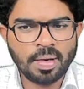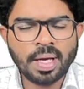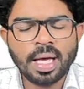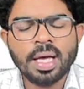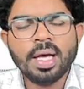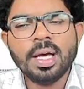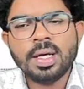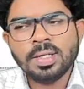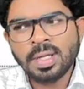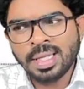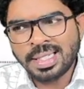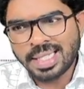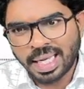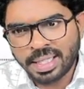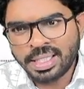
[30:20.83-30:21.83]
Okay, so in
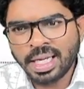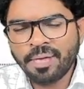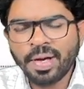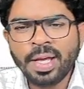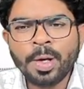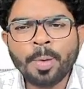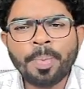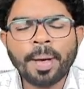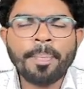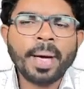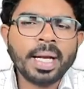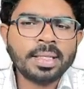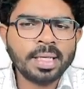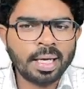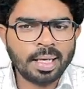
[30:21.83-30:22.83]
such a way you
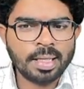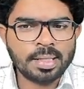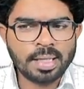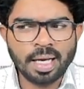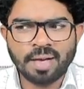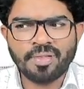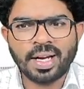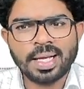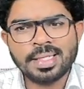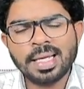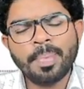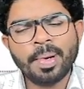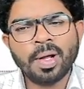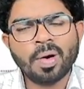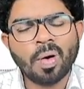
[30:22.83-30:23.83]
prepare a checklist. Like for
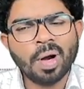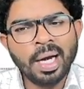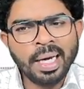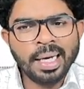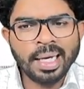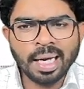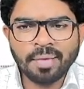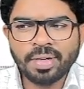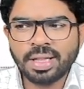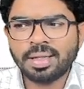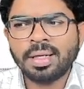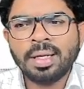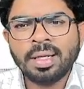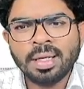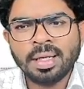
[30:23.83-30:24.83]
example, you're already done with
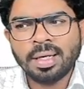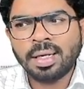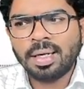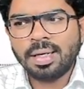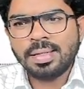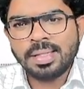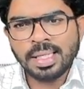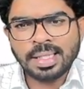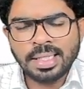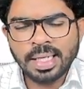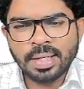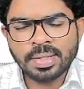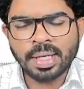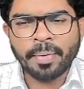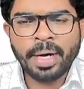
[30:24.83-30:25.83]
60
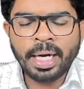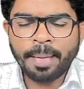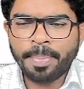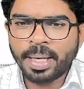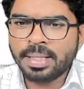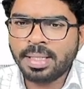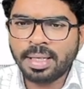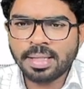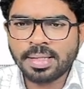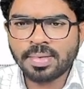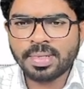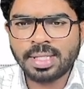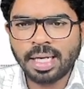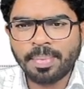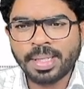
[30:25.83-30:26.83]
to 70% of
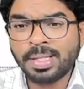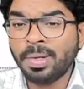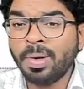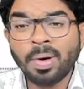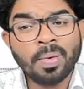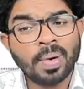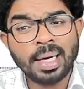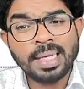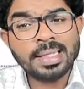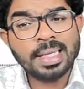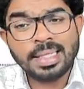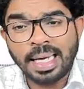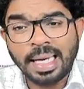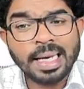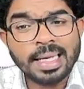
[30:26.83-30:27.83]
the syllabus. You know what is the
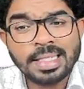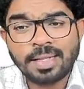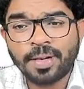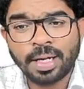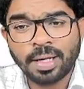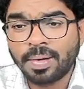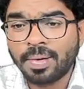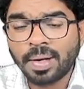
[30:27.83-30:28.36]
checklist for you.